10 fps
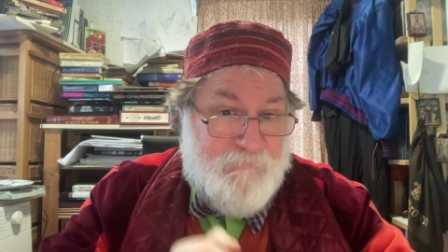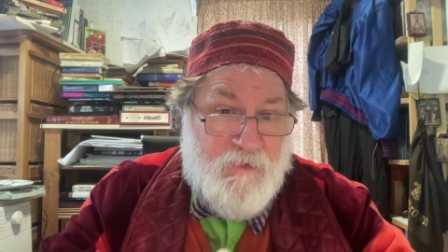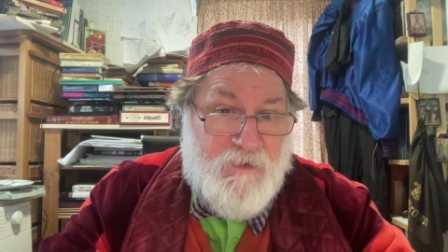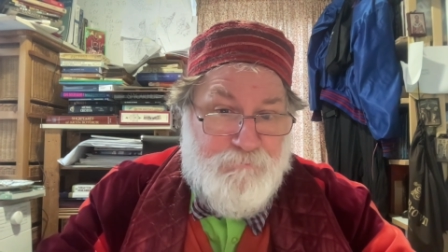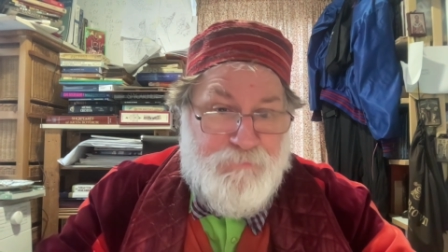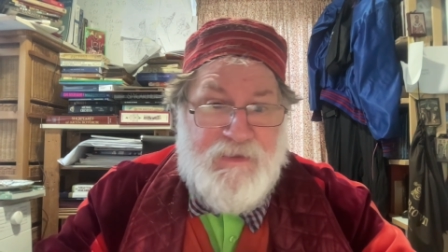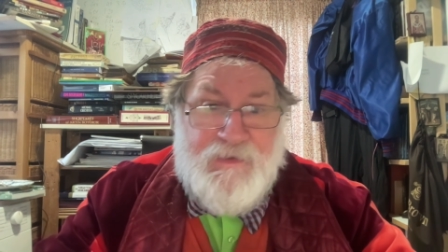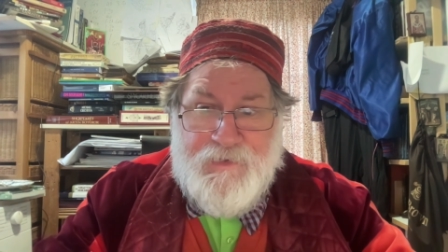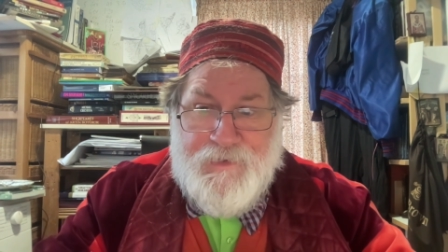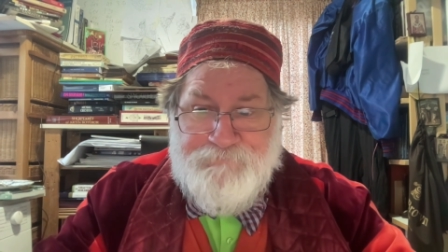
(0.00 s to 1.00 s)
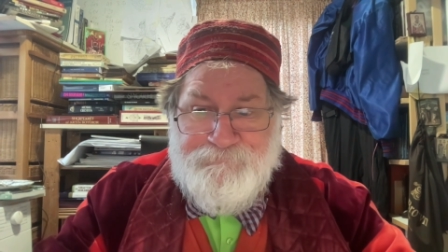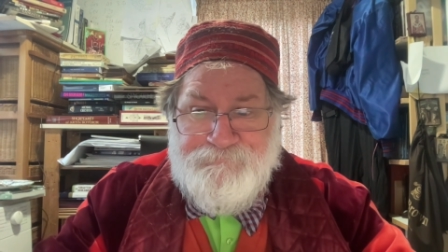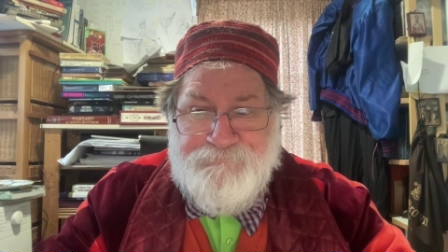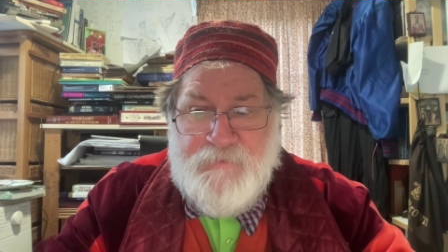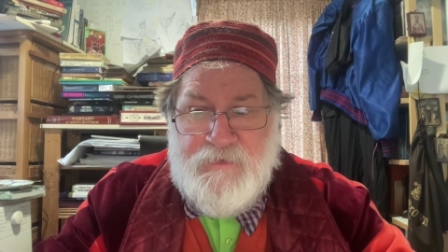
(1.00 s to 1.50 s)
a peer,
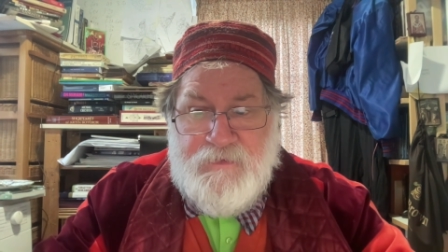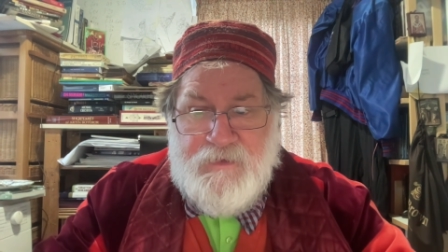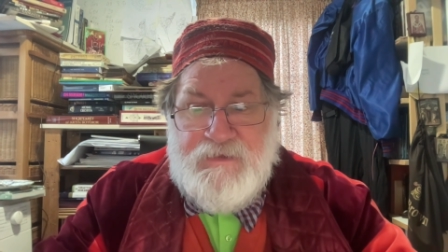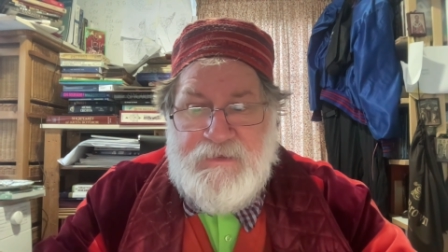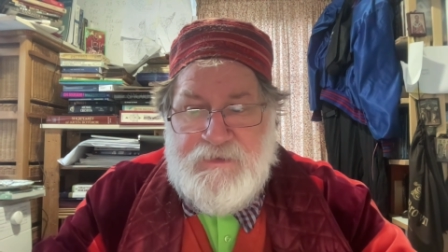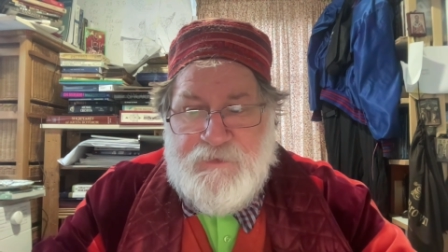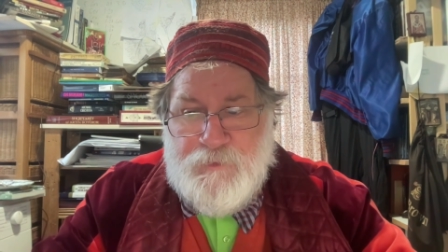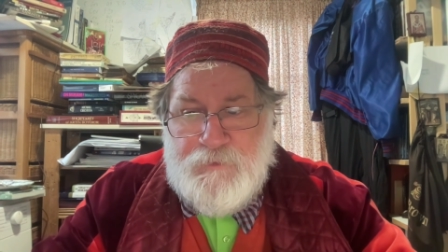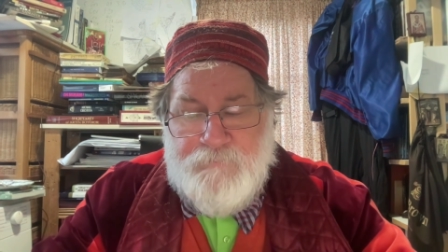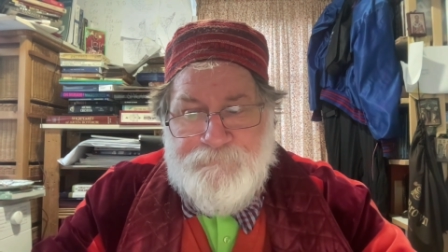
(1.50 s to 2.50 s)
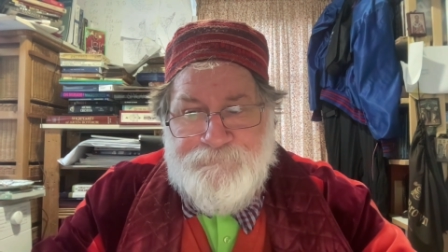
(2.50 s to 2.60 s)
an equal?